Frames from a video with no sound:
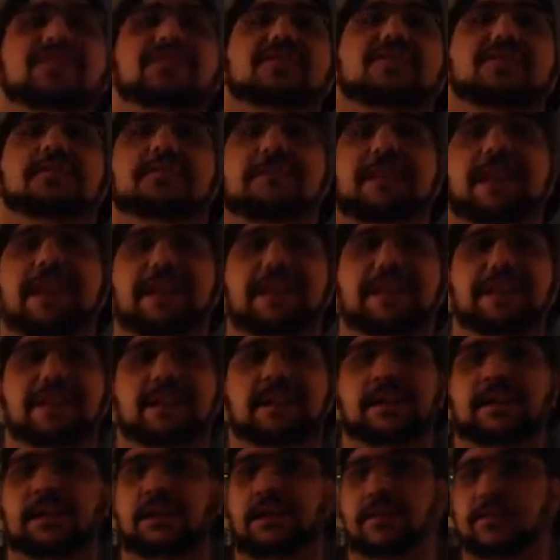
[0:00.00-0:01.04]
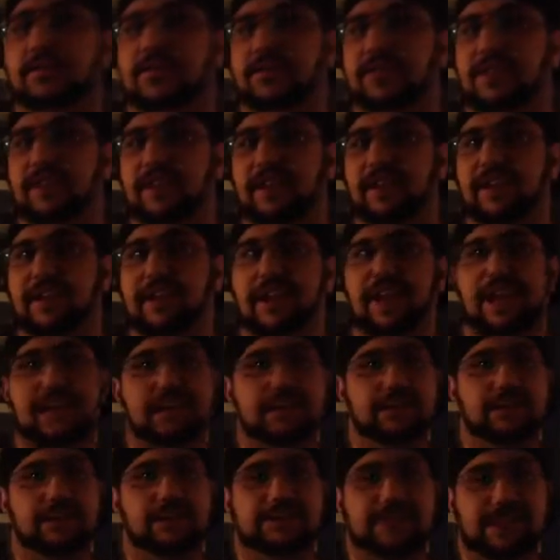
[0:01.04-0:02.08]
of an opinion other than I
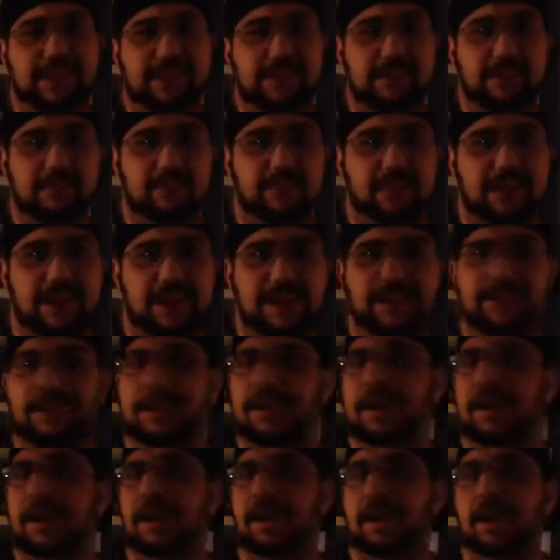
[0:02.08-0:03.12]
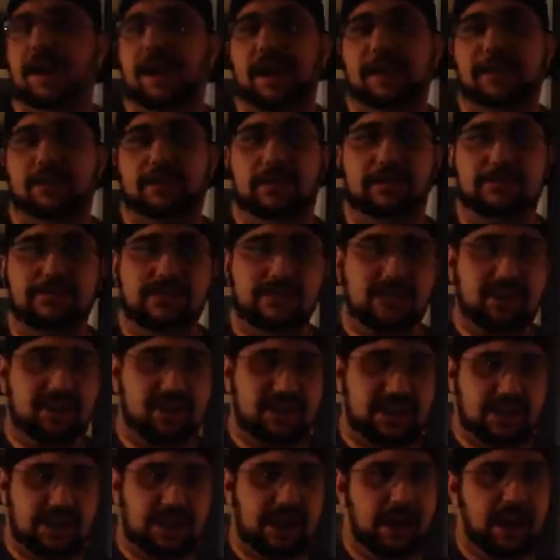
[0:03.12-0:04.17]
love Daniel Bryan. I love
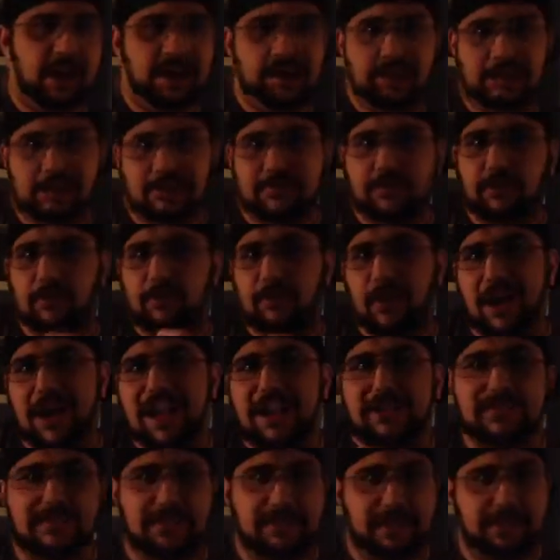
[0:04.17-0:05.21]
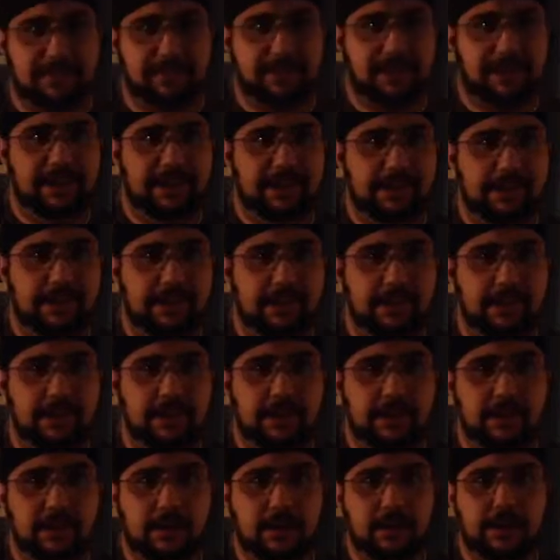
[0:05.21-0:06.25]
the Wyatt family.
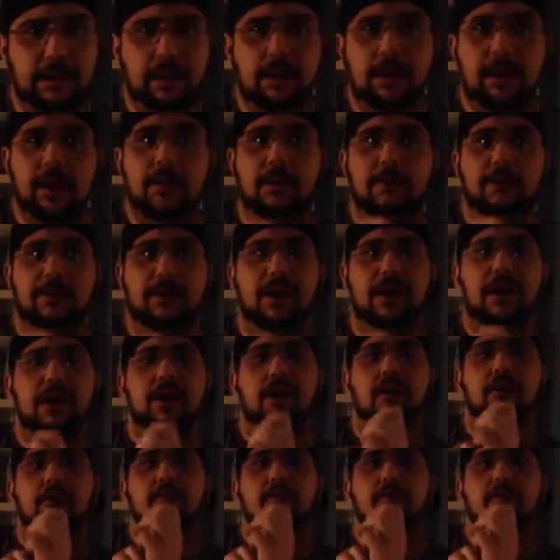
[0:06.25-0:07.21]
But